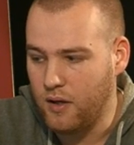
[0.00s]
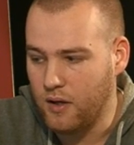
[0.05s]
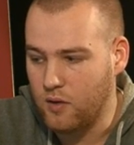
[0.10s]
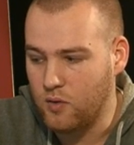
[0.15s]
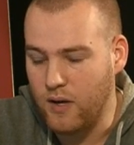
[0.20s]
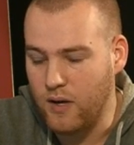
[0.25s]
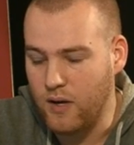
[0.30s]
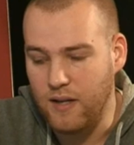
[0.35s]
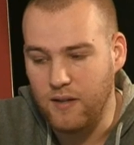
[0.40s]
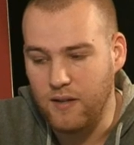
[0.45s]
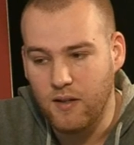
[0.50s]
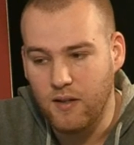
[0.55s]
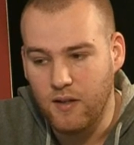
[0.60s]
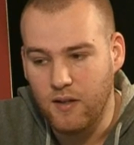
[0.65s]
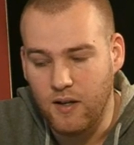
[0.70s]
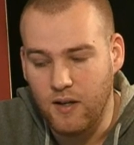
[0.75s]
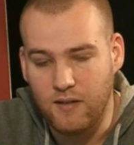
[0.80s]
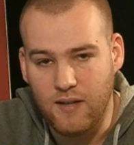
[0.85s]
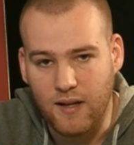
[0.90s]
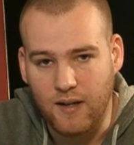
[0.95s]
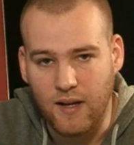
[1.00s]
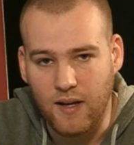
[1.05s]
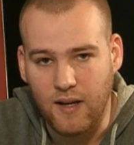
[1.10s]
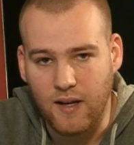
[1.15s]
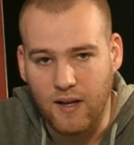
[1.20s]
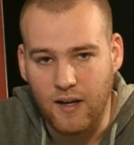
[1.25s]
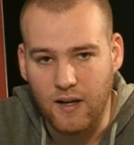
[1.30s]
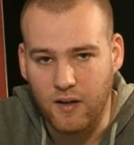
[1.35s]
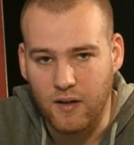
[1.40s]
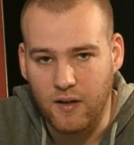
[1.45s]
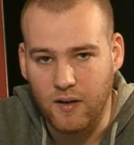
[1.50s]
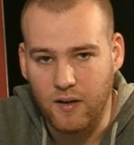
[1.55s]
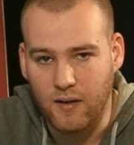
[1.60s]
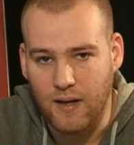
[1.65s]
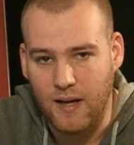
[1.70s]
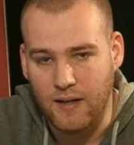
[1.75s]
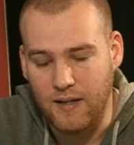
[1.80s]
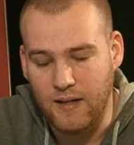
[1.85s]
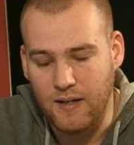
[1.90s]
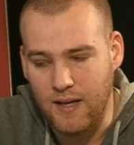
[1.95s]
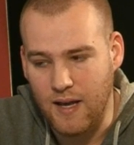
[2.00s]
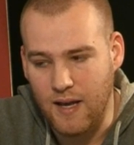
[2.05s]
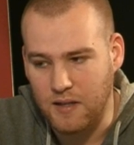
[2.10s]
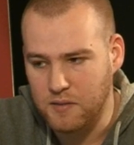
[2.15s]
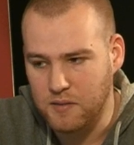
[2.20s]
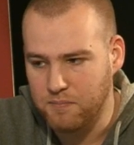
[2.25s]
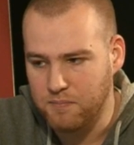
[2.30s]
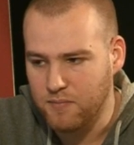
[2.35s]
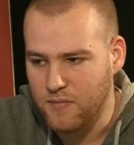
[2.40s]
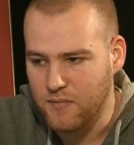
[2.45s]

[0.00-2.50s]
great attacking ideas.